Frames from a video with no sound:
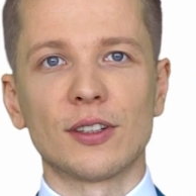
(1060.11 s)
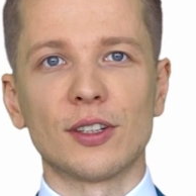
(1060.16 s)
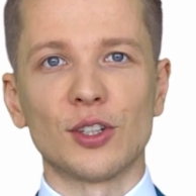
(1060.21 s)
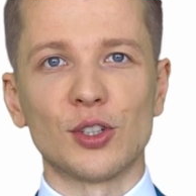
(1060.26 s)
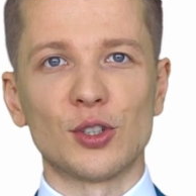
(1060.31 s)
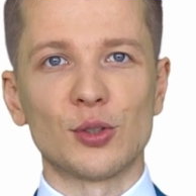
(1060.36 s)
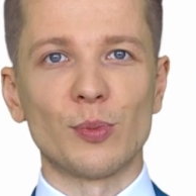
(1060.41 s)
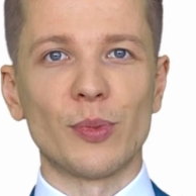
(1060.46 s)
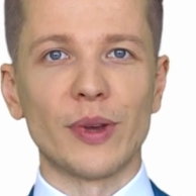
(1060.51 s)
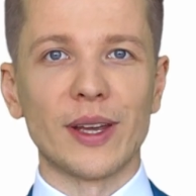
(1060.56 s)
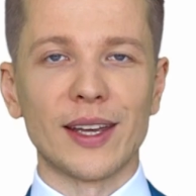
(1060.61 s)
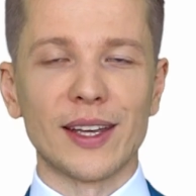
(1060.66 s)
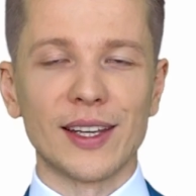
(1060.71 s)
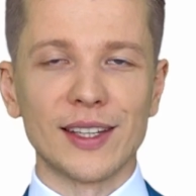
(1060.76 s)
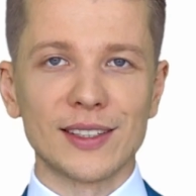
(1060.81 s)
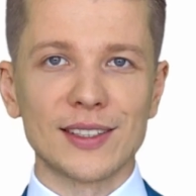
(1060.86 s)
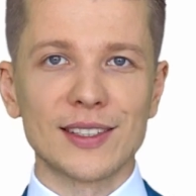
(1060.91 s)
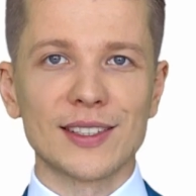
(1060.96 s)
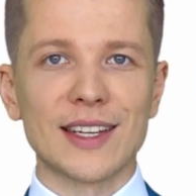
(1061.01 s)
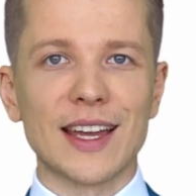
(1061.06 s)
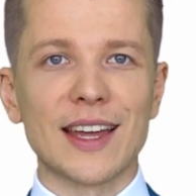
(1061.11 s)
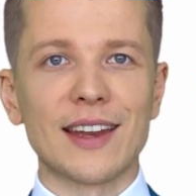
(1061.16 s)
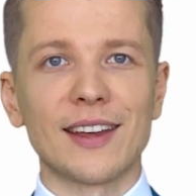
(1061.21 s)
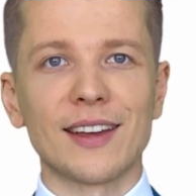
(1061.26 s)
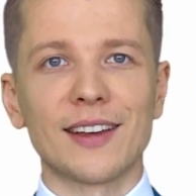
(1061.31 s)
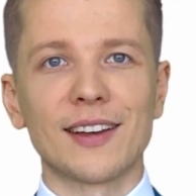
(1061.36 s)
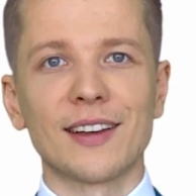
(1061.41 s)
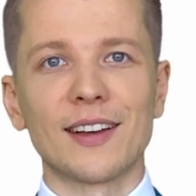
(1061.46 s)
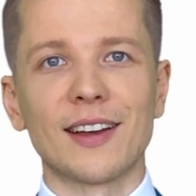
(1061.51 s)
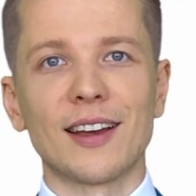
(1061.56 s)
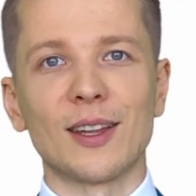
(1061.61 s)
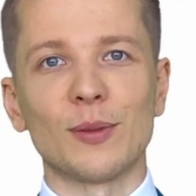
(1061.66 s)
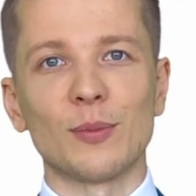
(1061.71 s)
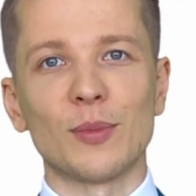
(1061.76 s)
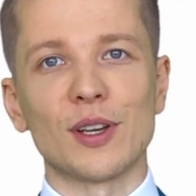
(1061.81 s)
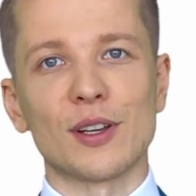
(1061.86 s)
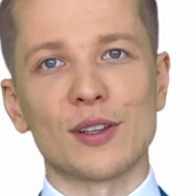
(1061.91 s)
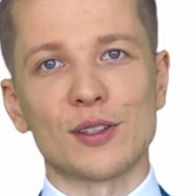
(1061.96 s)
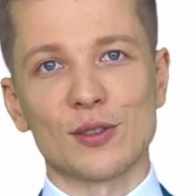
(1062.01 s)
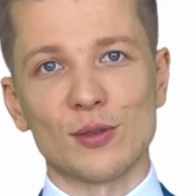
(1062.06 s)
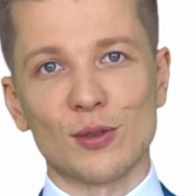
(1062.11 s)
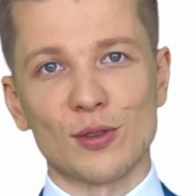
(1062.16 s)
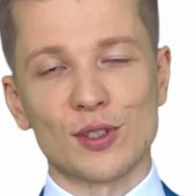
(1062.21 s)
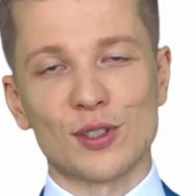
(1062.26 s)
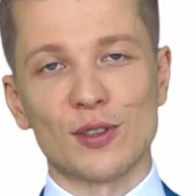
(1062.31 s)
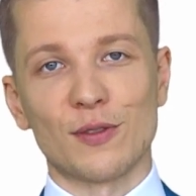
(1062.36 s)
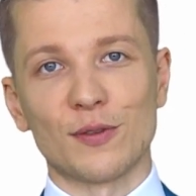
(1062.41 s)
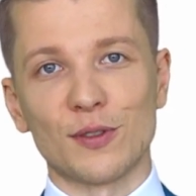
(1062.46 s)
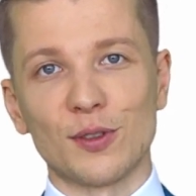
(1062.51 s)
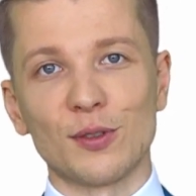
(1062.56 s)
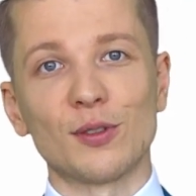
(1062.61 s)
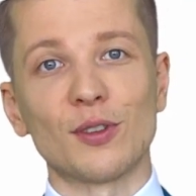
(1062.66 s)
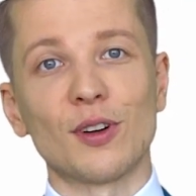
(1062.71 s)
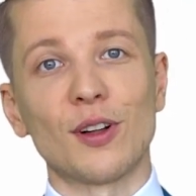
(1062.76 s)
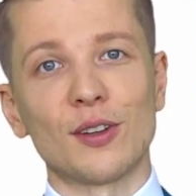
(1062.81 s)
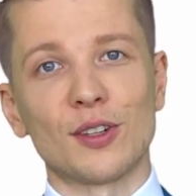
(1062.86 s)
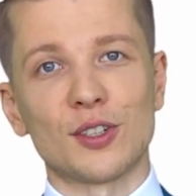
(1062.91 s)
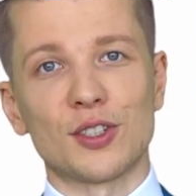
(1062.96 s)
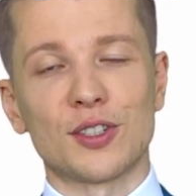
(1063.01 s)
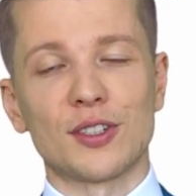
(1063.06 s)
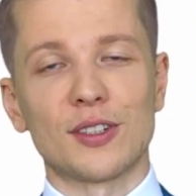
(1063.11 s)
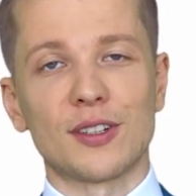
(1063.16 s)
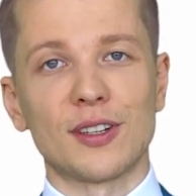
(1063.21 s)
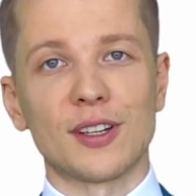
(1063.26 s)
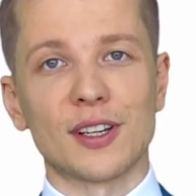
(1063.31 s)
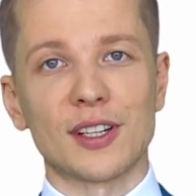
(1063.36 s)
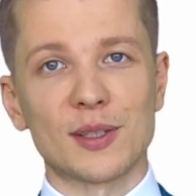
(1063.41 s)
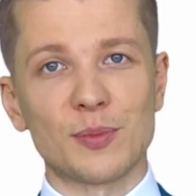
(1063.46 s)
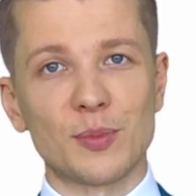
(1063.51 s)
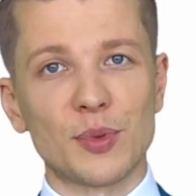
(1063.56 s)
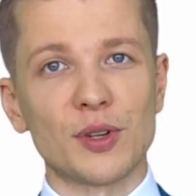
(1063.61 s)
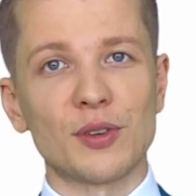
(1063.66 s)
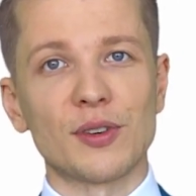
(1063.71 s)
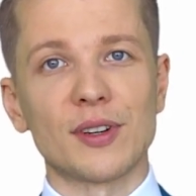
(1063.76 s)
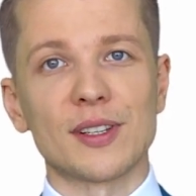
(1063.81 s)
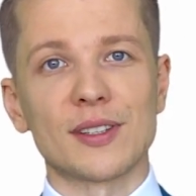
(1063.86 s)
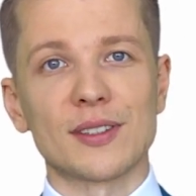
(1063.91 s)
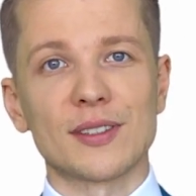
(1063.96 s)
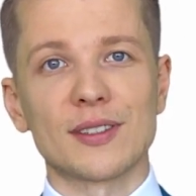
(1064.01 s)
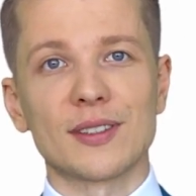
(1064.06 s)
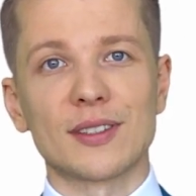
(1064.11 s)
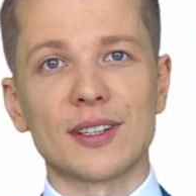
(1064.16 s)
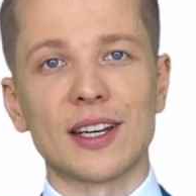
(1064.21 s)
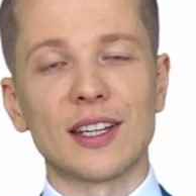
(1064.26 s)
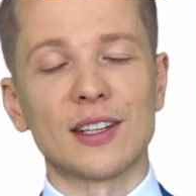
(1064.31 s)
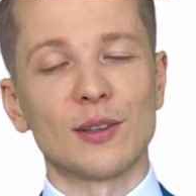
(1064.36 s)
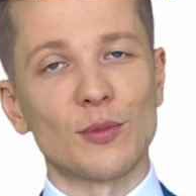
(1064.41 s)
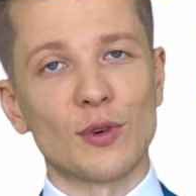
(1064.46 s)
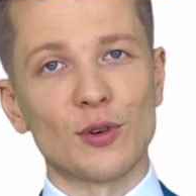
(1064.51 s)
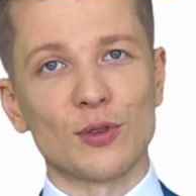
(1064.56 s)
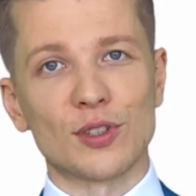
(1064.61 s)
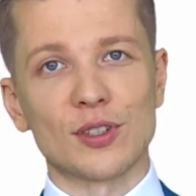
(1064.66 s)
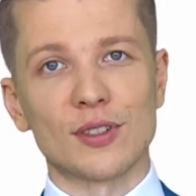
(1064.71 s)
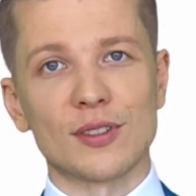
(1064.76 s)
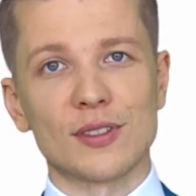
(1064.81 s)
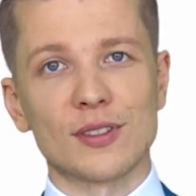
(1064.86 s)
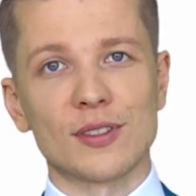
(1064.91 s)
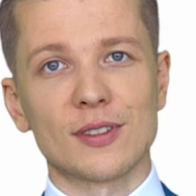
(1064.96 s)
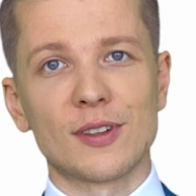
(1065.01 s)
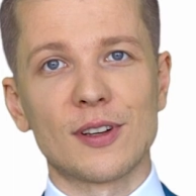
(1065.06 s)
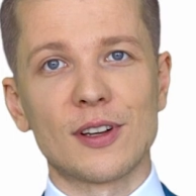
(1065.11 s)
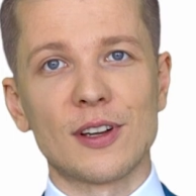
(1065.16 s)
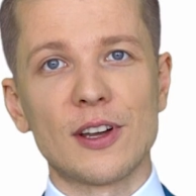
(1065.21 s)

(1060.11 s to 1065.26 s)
It should be entertaining and be a source of new knowledge, experience, and emotions.